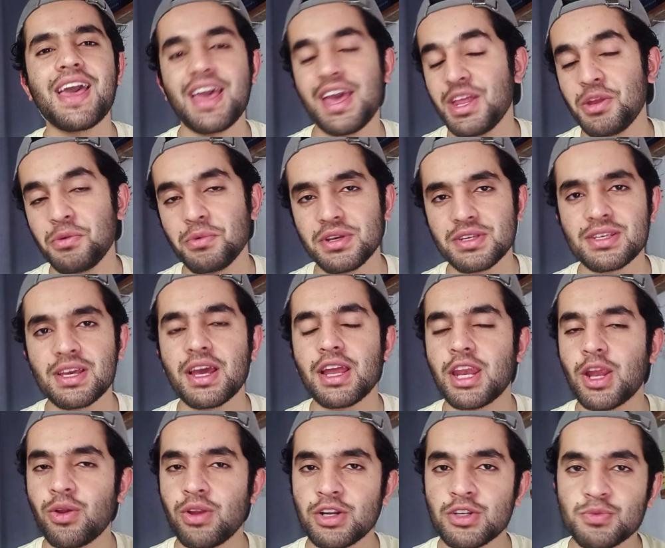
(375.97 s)
Anyways,
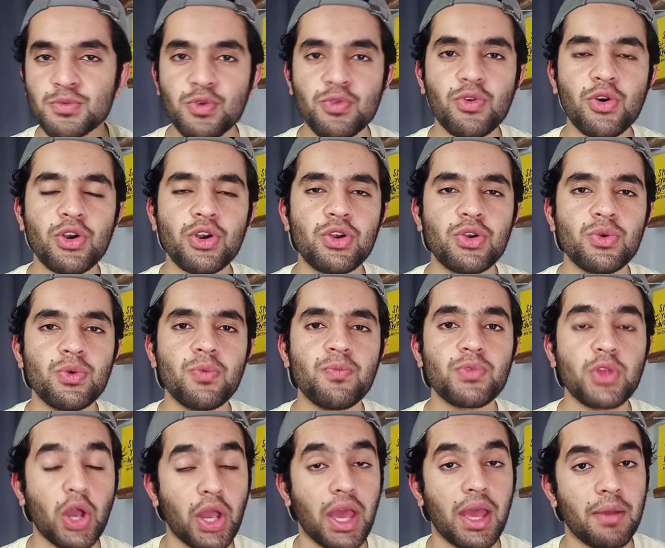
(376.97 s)
now let's move on to,
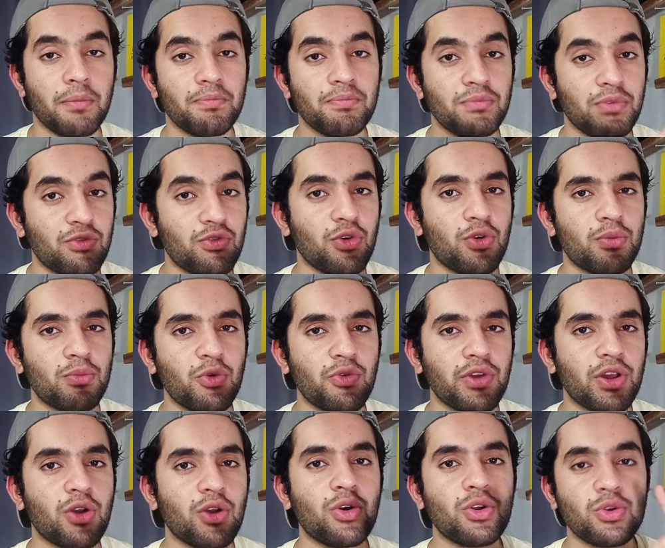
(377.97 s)
okay, before
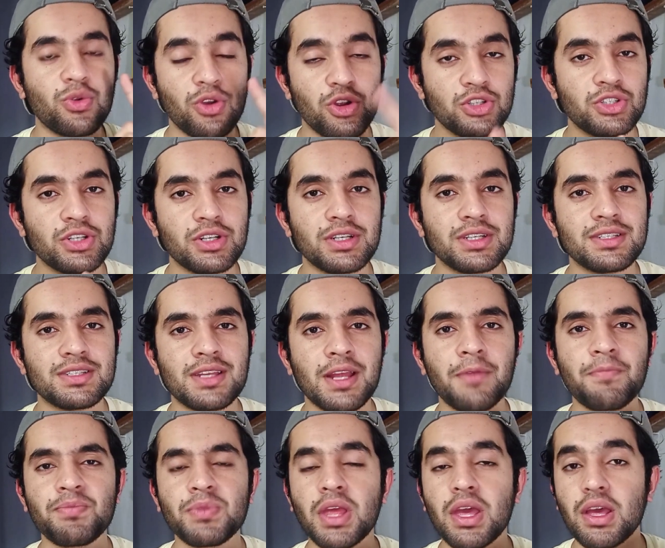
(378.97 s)
moving on to logical
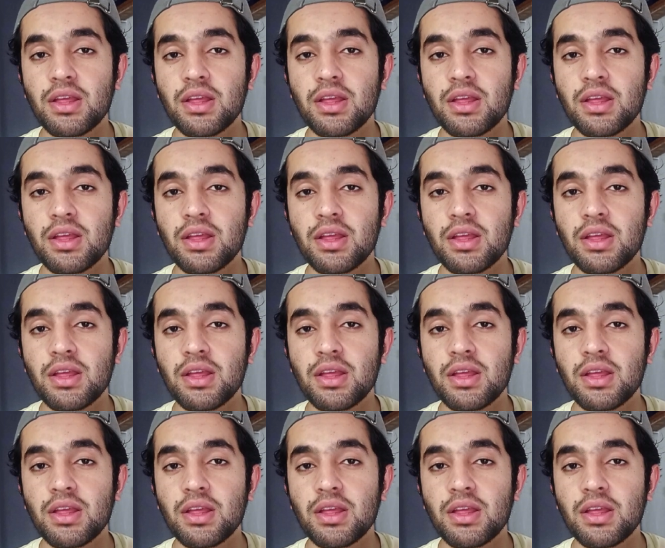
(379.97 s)
reasoning,